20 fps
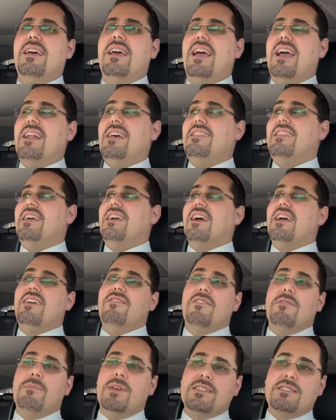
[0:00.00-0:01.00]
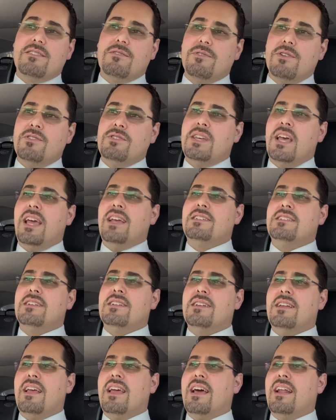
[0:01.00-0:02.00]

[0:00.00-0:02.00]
And I think I even missed a rotation, and